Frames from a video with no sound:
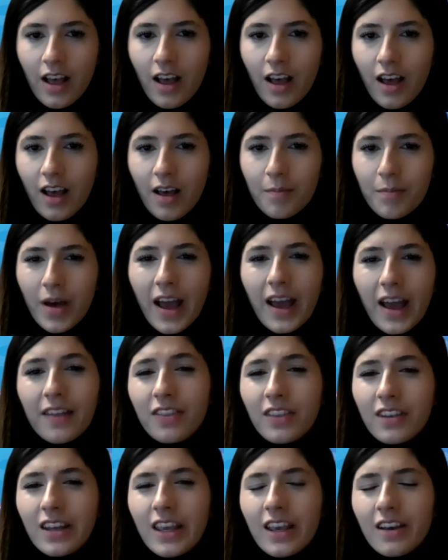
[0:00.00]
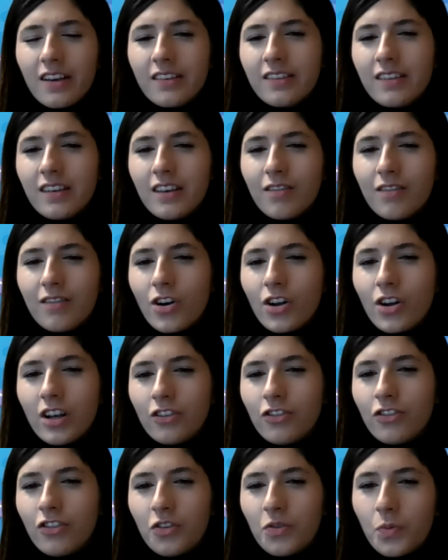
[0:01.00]
that. Anthony, I see you've got an
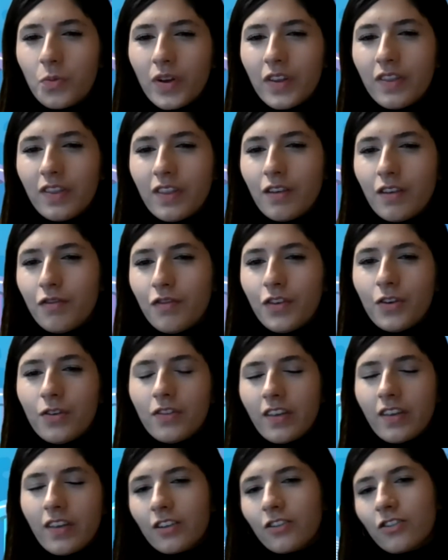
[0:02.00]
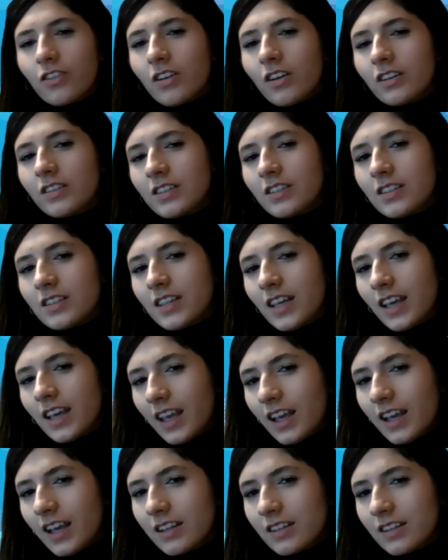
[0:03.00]
issue with the view section under
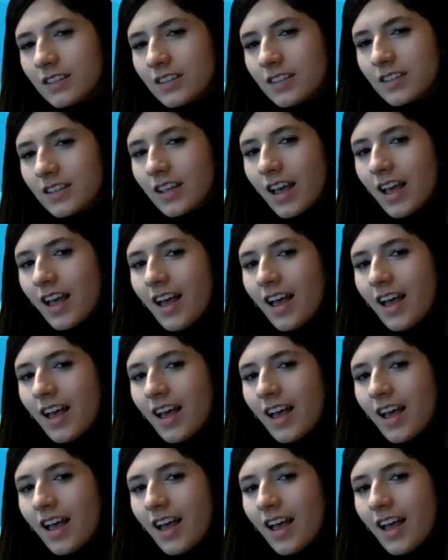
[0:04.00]
tickets.